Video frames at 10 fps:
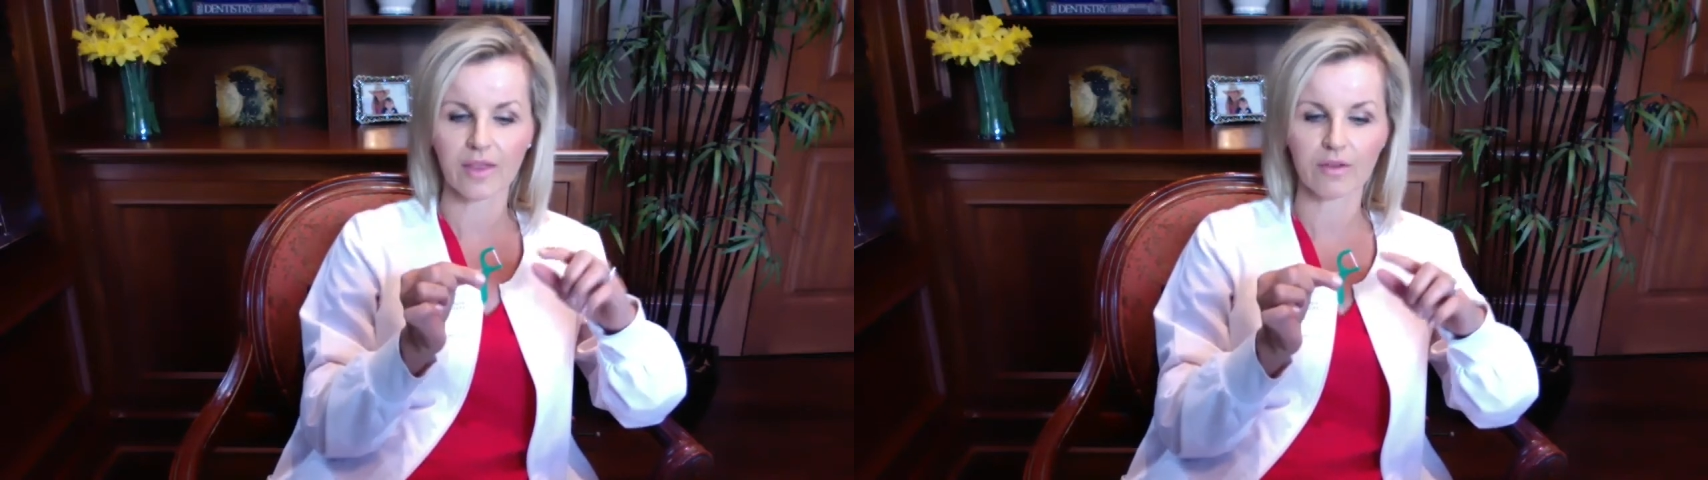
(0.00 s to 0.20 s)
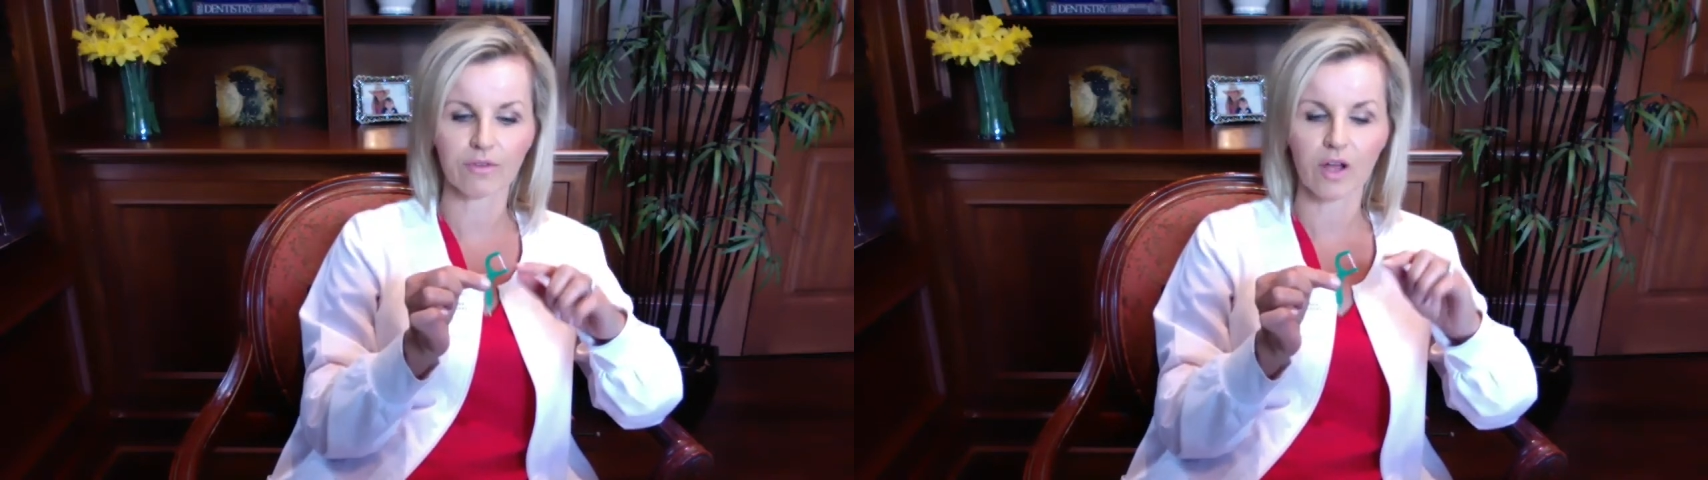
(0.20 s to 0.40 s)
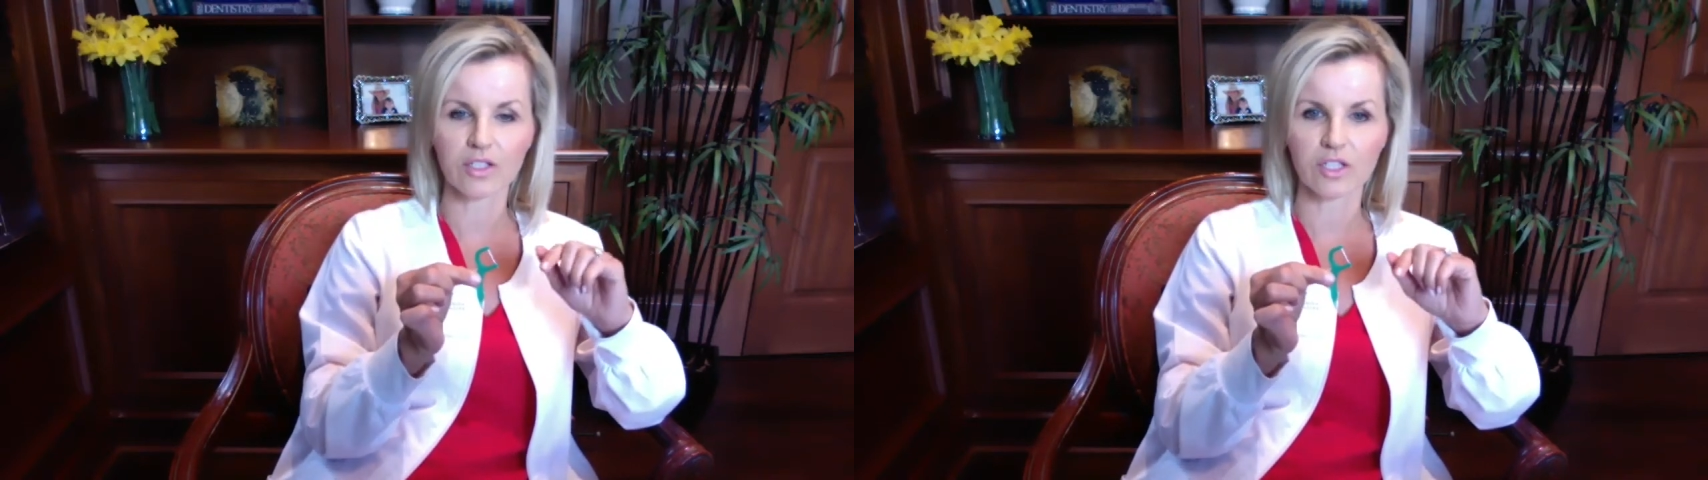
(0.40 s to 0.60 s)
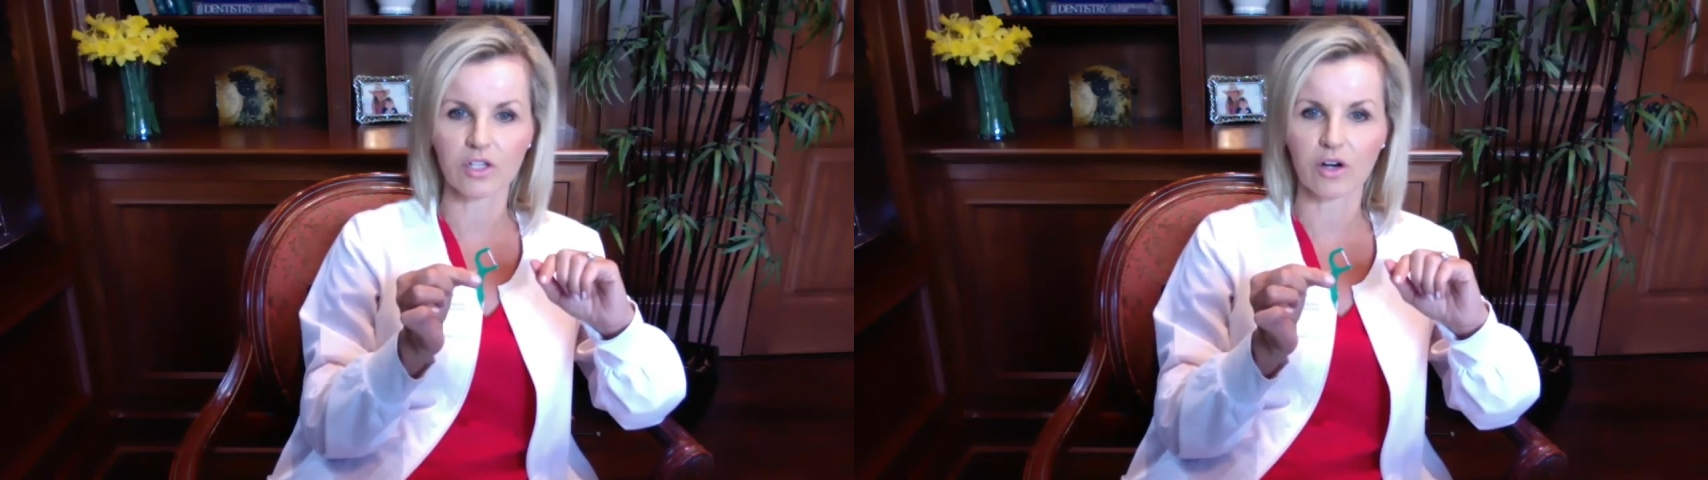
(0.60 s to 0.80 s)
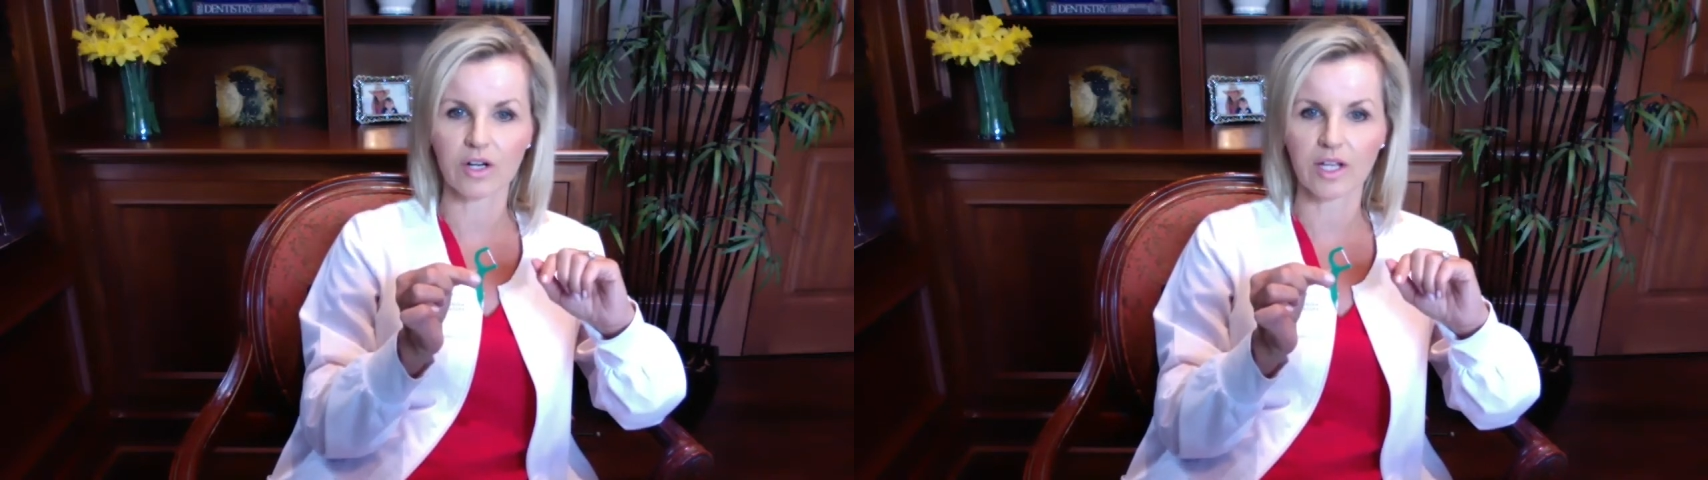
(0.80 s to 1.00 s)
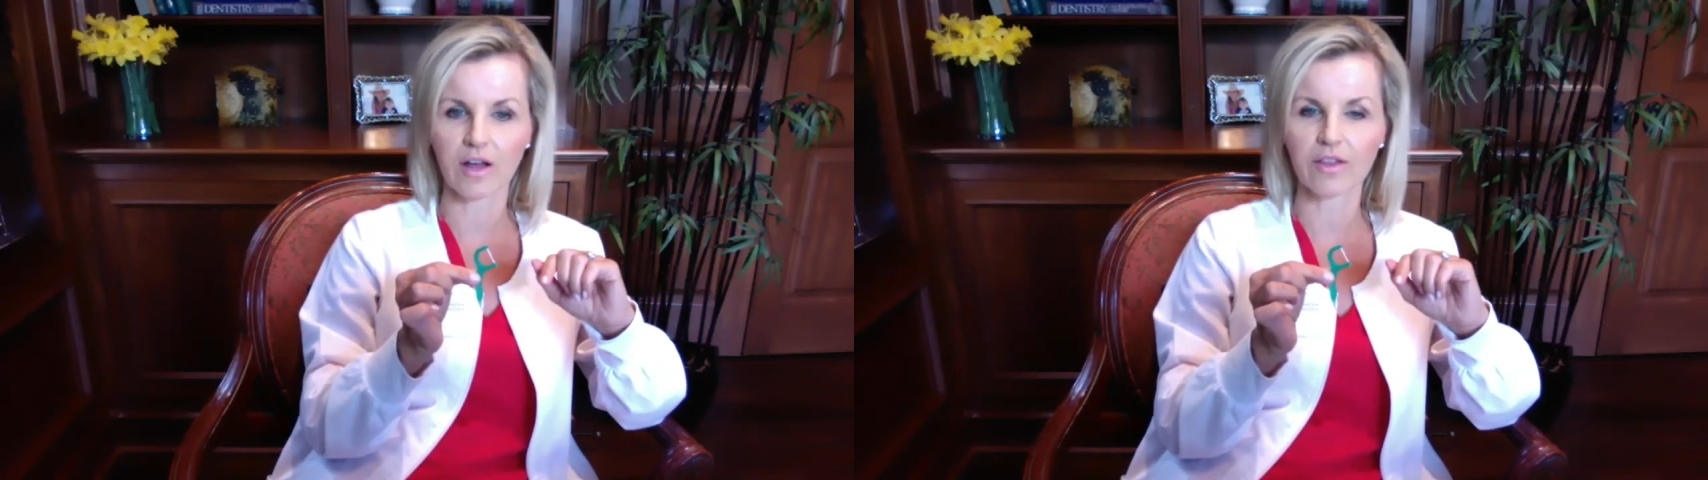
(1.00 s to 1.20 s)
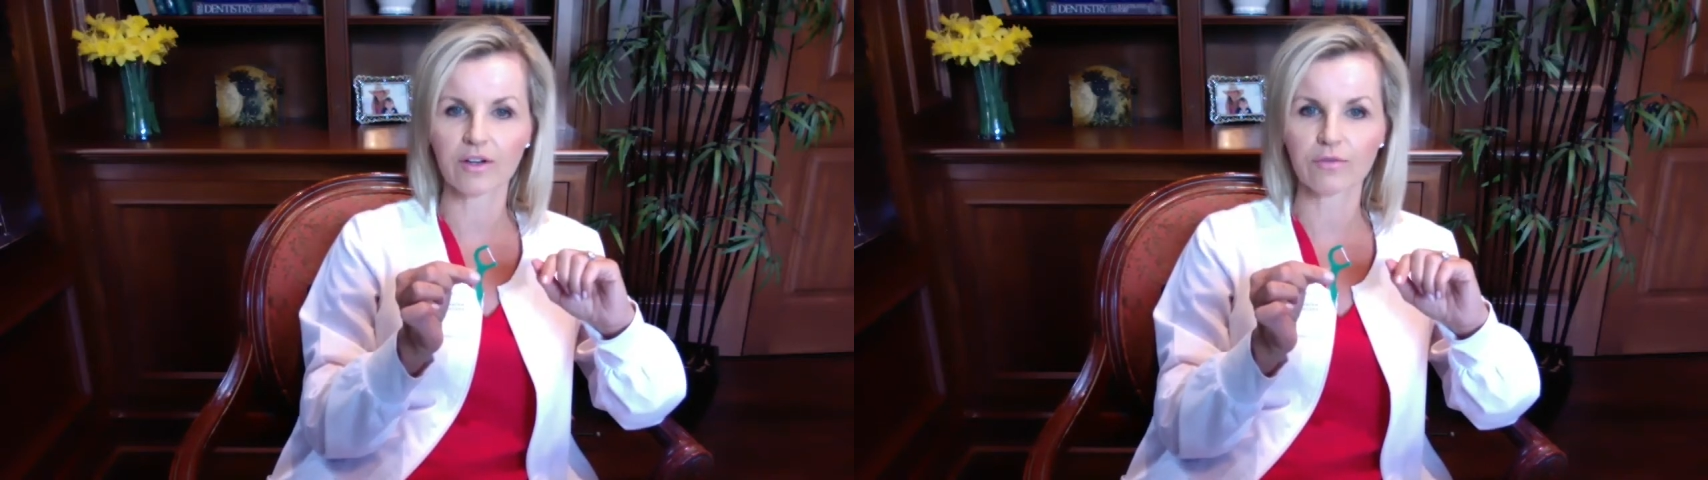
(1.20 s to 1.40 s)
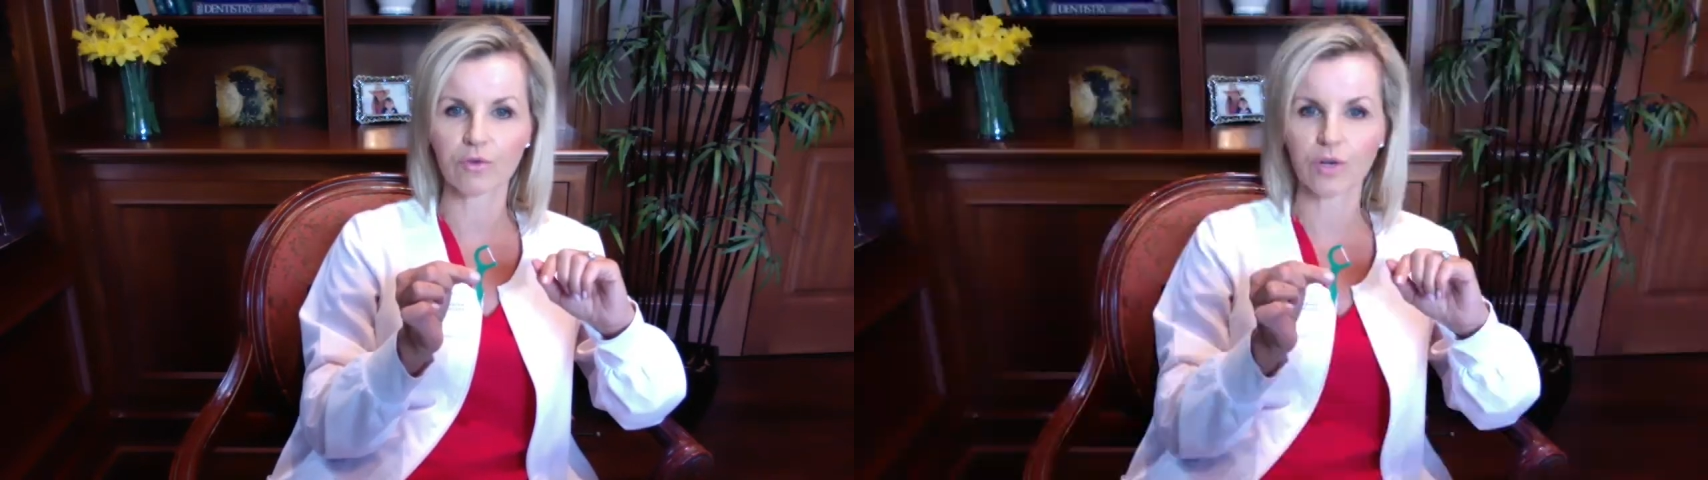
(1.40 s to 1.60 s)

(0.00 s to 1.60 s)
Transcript: the floss is already on there for